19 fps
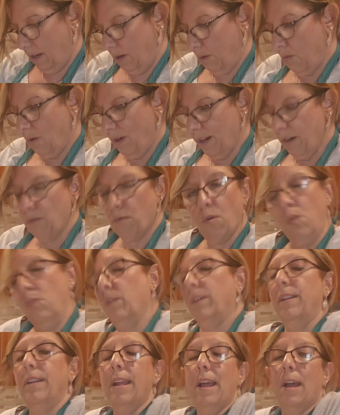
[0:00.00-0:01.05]
You want to
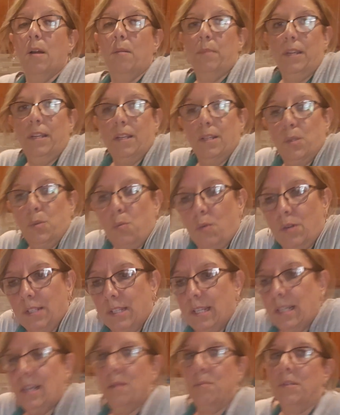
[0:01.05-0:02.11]
roll it now because
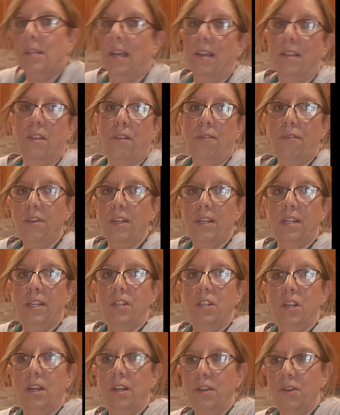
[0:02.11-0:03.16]
once it comes out of the
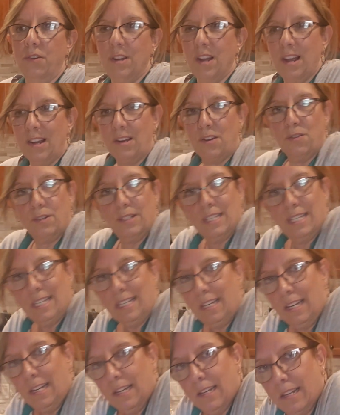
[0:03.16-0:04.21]
fridge, you're not going to
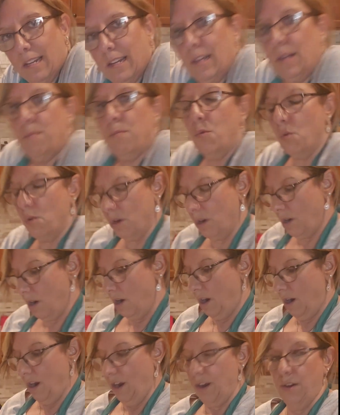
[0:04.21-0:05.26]
knead it anymore.
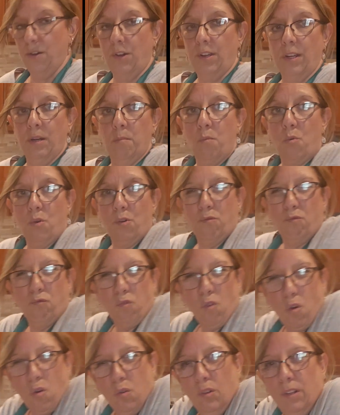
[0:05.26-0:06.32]
You're going to more
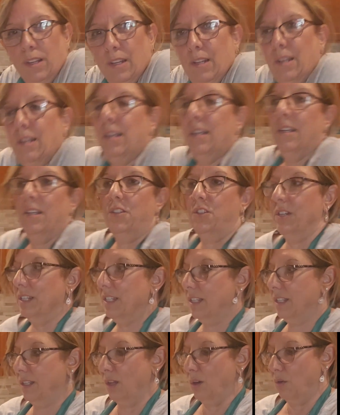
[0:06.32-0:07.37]
roll it
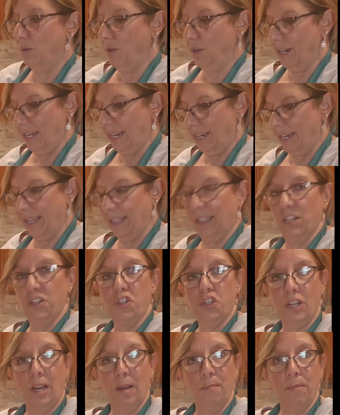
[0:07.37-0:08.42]
just so you can get the
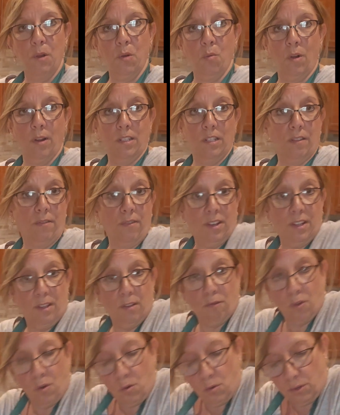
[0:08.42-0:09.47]
shape you want to fit in
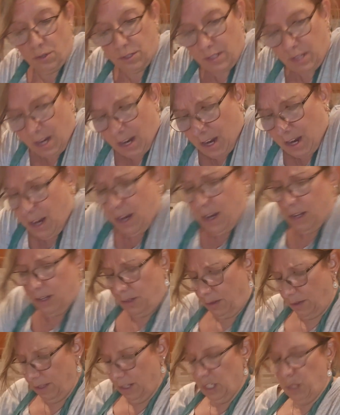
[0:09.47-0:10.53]
the rollers.
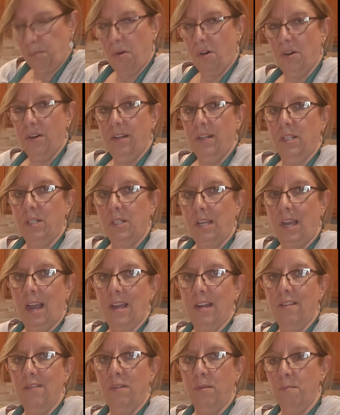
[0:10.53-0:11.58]
So this part is
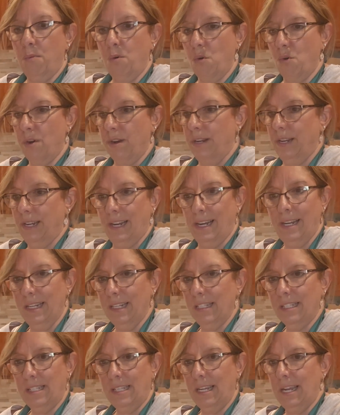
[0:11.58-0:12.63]
kind of important, and I
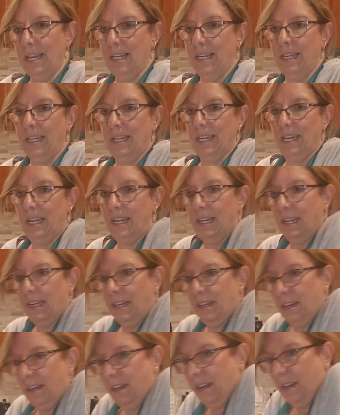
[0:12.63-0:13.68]
didn't see any
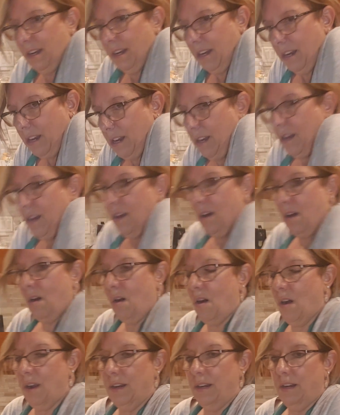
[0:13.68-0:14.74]
kneading
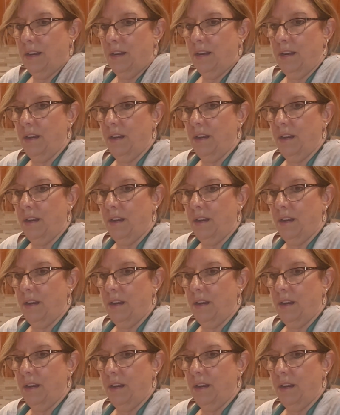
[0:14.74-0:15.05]
on